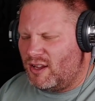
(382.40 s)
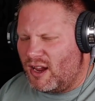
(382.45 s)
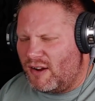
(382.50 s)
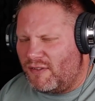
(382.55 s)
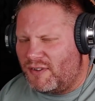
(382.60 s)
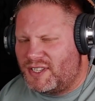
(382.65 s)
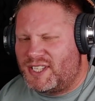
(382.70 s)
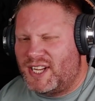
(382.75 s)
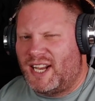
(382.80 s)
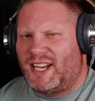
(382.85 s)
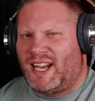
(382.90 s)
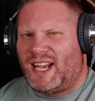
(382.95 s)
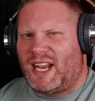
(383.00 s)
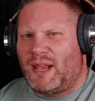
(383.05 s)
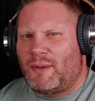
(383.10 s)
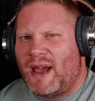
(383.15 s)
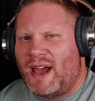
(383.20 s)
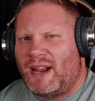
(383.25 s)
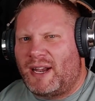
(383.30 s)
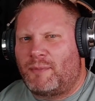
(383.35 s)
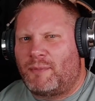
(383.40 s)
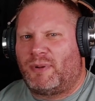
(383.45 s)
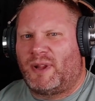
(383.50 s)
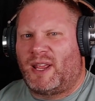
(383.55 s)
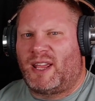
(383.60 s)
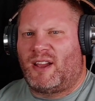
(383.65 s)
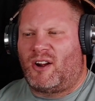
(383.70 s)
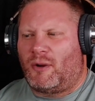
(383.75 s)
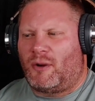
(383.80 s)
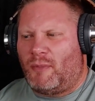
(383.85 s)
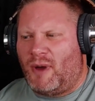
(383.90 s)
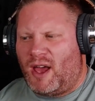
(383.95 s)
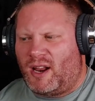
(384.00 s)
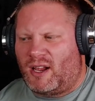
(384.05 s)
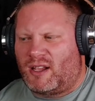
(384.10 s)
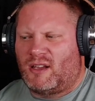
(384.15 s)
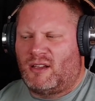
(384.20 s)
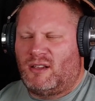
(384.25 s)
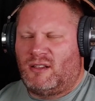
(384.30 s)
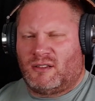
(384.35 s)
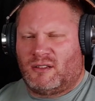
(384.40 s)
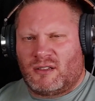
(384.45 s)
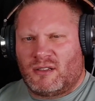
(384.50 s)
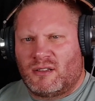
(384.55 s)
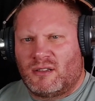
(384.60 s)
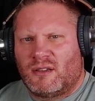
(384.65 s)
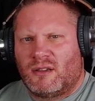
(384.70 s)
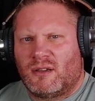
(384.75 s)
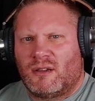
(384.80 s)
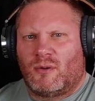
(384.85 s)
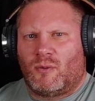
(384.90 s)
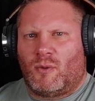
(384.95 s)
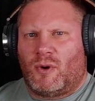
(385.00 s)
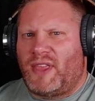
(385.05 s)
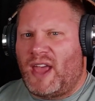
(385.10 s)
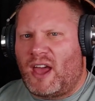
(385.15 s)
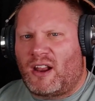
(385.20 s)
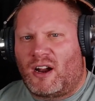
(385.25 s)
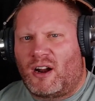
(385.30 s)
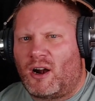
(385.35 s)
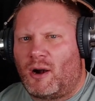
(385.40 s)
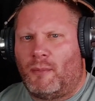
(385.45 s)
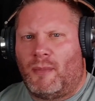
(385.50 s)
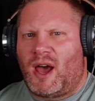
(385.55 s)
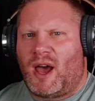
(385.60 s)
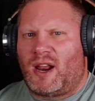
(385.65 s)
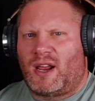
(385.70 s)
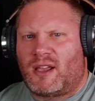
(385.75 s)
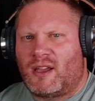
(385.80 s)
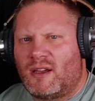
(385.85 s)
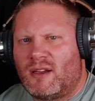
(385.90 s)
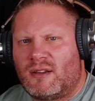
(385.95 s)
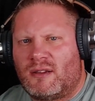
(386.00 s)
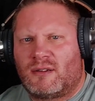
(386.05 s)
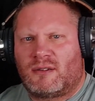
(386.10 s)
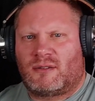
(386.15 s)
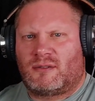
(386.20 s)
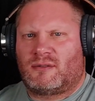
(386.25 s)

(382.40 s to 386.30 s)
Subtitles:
You ever seen anybody play harmonica without a harmonica?